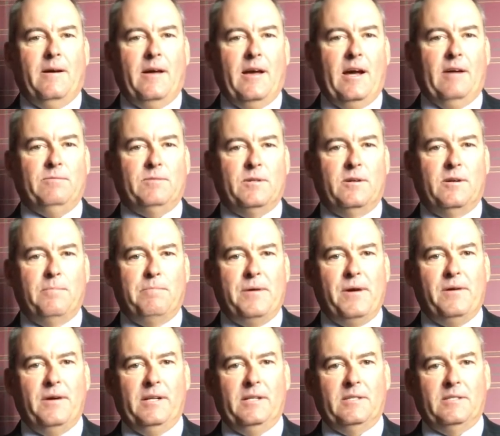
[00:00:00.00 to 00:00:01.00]
After a
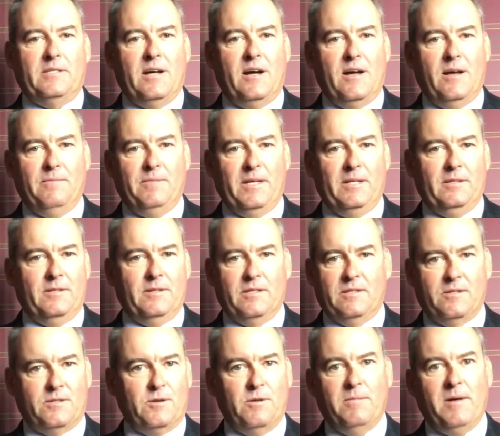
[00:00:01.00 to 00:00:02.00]
period of time, either
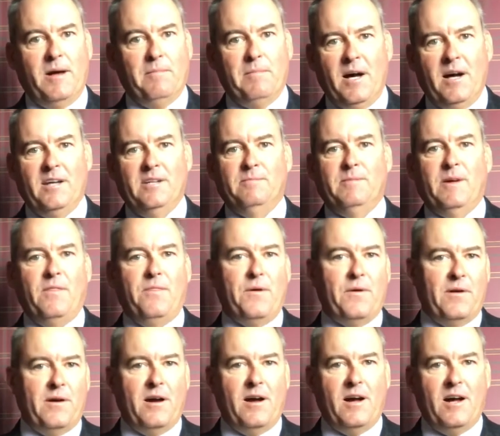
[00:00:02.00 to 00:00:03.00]
it's through my mind, my
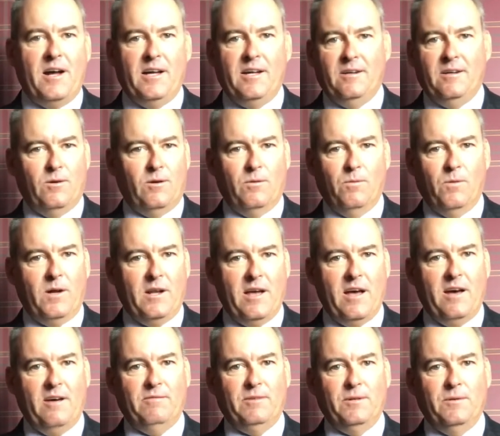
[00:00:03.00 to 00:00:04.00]
third eye, or what
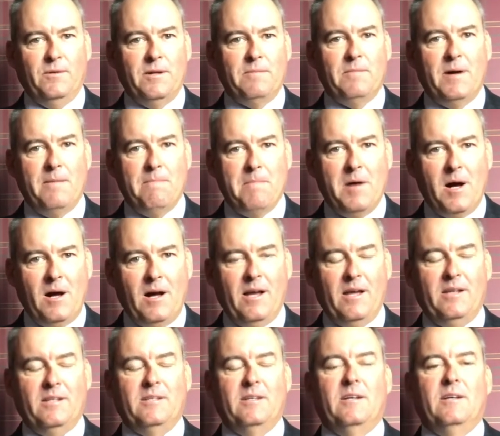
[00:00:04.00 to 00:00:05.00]
have you, in my
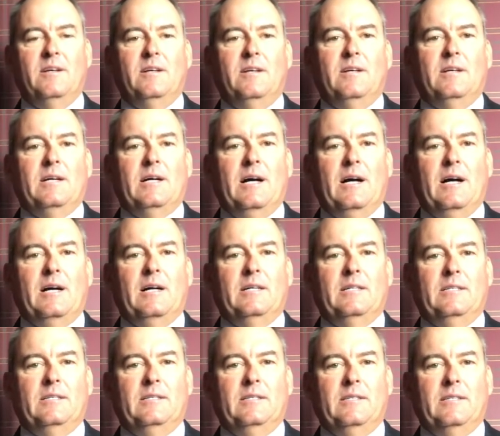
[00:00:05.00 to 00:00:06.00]
mind,
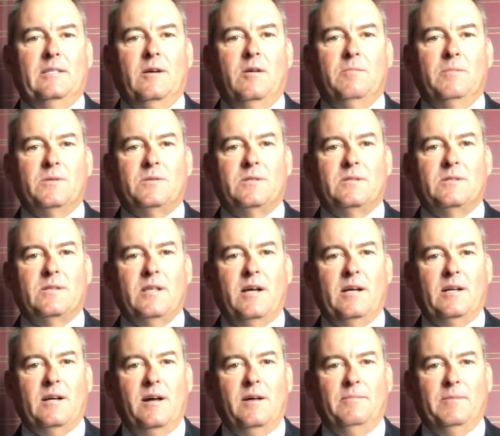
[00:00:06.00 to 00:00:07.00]
it almost is
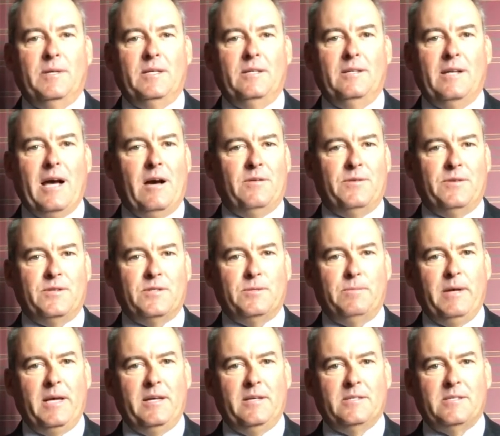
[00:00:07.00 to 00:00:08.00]
like I'm in outer
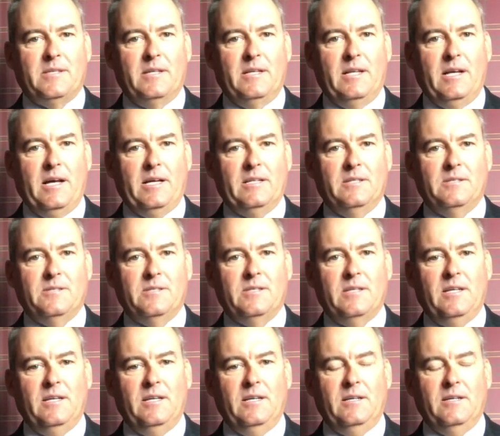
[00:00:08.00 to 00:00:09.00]
space, and I can
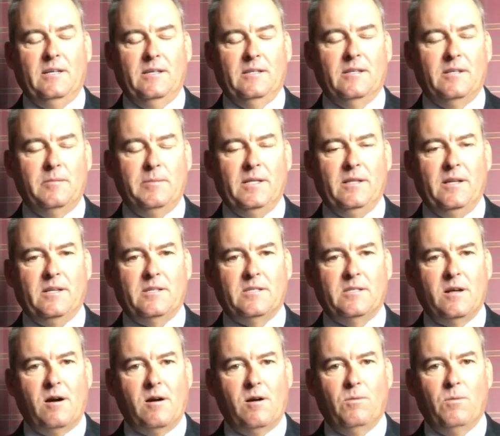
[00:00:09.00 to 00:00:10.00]
see a little bit like
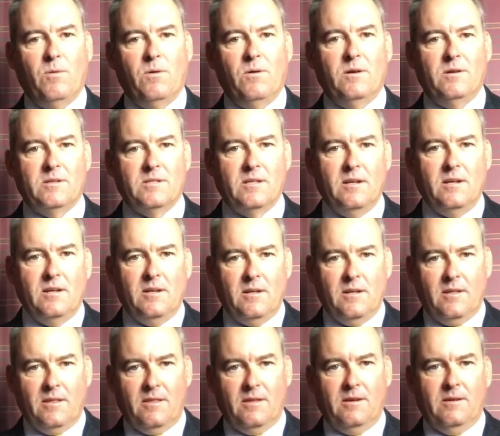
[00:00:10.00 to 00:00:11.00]
Star Wars,
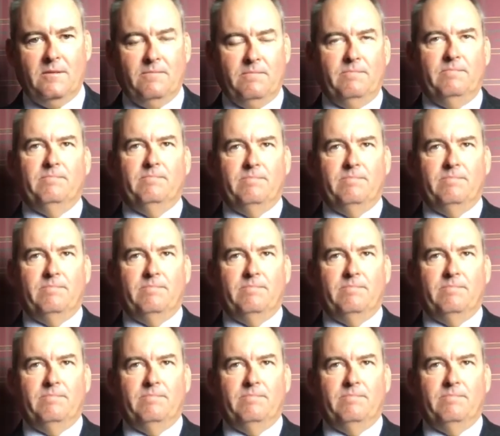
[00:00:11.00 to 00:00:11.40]
the